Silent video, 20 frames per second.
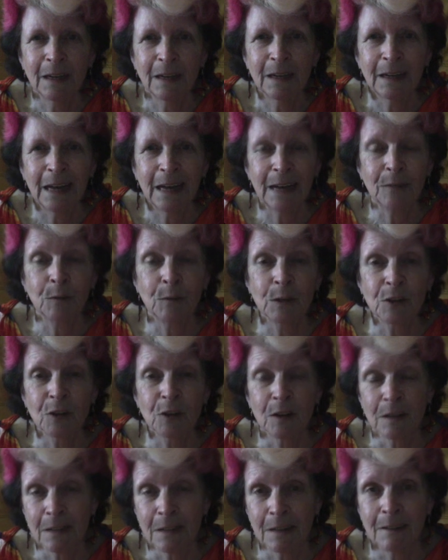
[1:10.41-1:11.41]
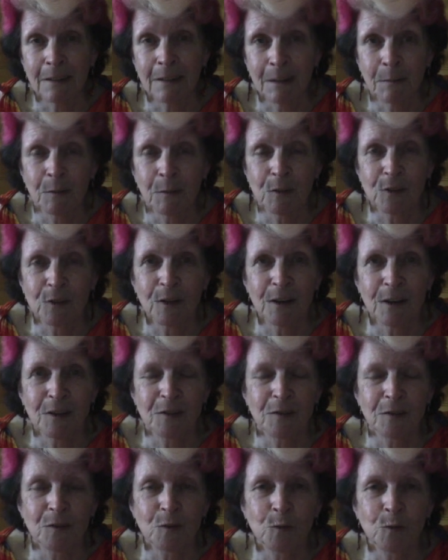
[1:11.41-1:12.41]
at which I did a demonstration
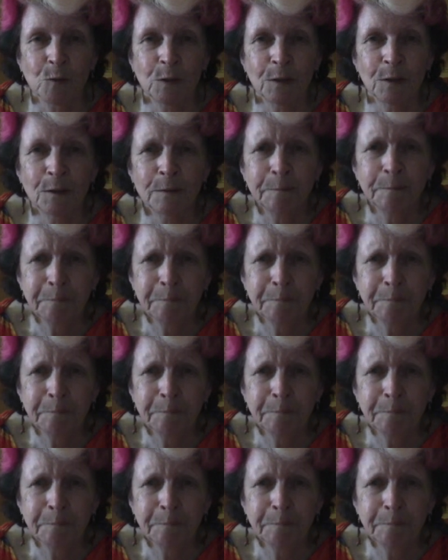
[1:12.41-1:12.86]
as well.